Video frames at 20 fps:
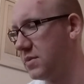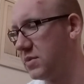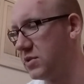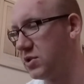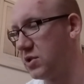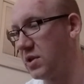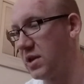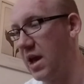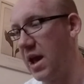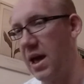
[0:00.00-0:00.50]

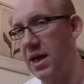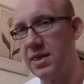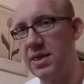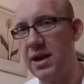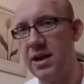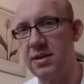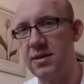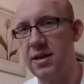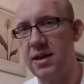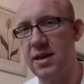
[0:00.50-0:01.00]
So yeah,
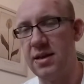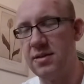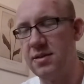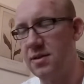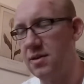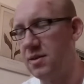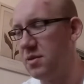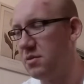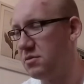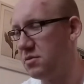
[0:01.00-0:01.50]

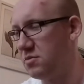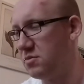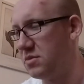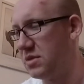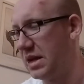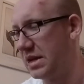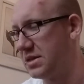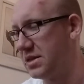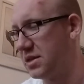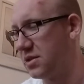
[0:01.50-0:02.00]

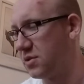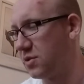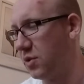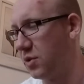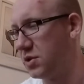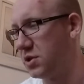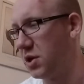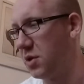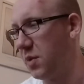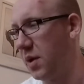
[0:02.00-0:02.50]
that didn't
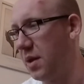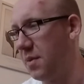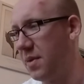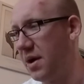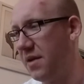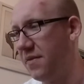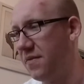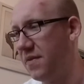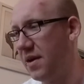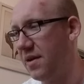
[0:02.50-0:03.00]
go too well in
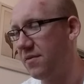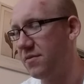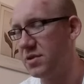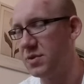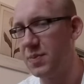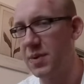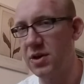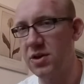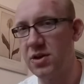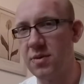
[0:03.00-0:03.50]
my favour,
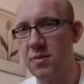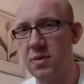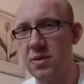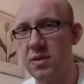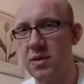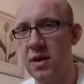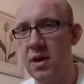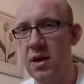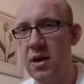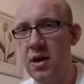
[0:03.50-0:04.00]
especially
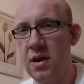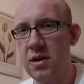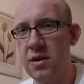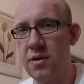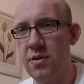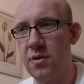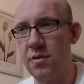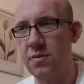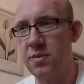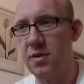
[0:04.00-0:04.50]
with
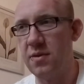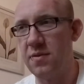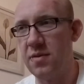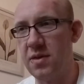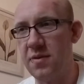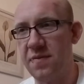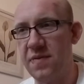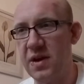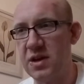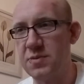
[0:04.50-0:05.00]

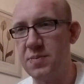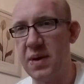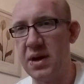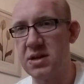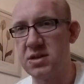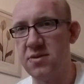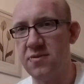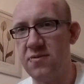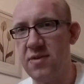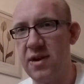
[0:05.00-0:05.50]
the fast
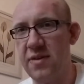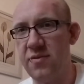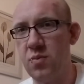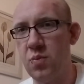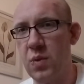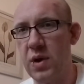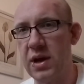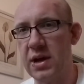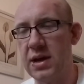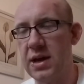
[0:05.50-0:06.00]
spikes of
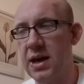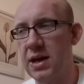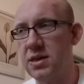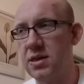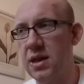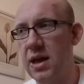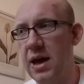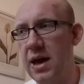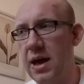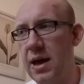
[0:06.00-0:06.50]
Raven Wing. He
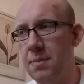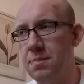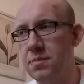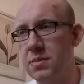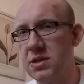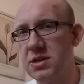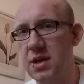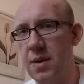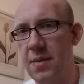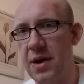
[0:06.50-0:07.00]
had
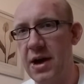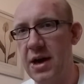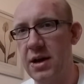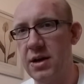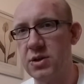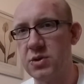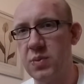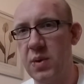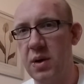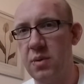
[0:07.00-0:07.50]

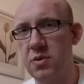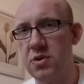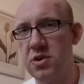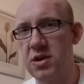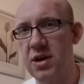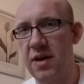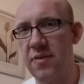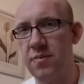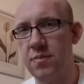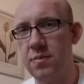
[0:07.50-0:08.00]
Samael as well,
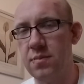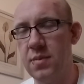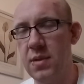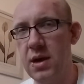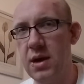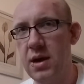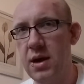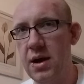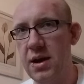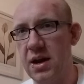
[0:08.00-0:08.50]
which gave him
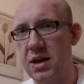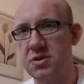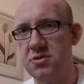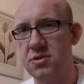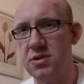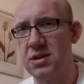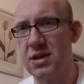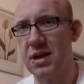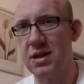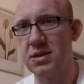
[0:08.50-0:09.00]
an
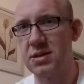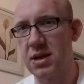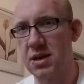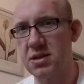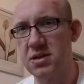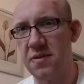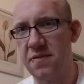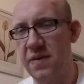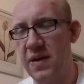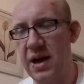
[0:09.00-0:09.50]
extra
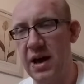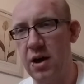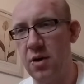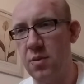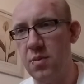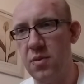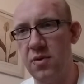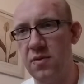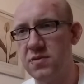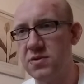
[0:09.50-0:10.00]
D6 to flat
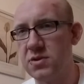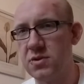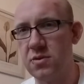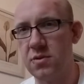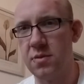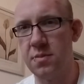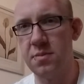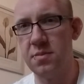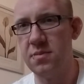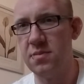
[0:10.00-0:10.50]
out moves.
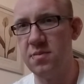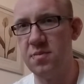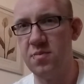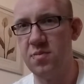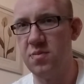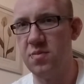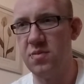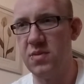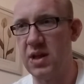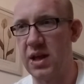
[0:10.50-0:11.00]
So
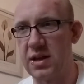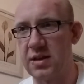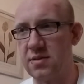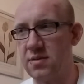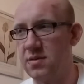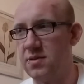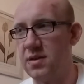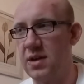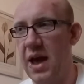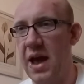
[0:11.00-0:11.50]
like
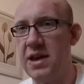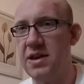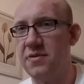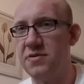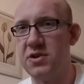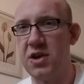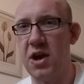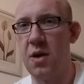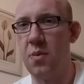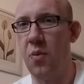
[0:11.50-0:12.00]
end
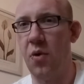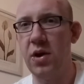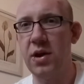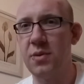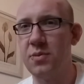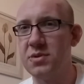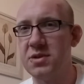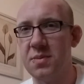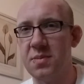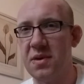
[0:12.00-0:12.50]
of turn 1,
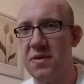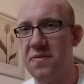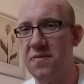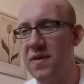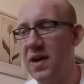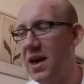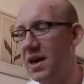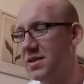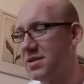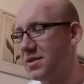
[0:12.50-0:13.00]
he was in my
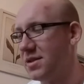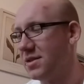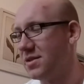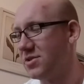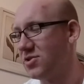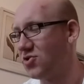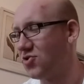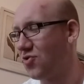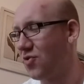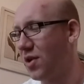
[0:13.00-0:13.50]
face
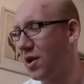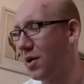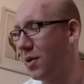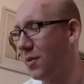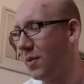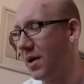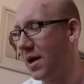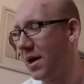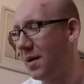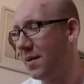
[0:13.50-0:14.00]
straight
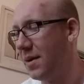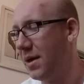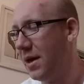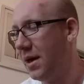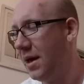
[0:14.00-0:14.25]
away.